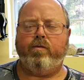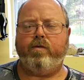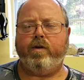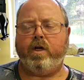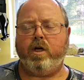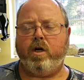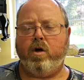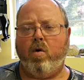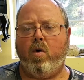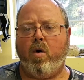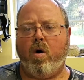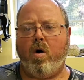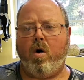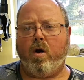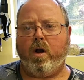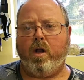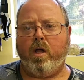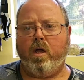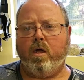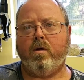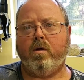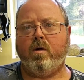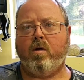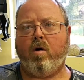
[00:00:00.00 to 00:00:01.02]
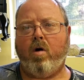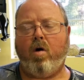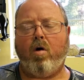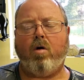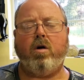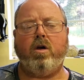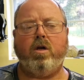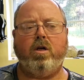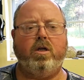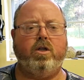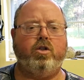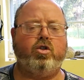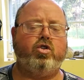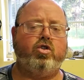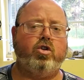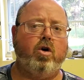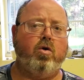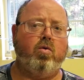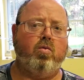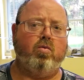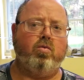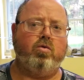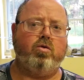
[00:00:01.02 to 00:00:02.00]
video on hardiness
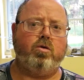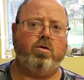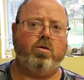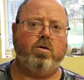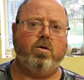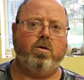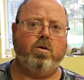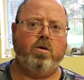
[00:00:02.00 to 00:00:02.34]
zones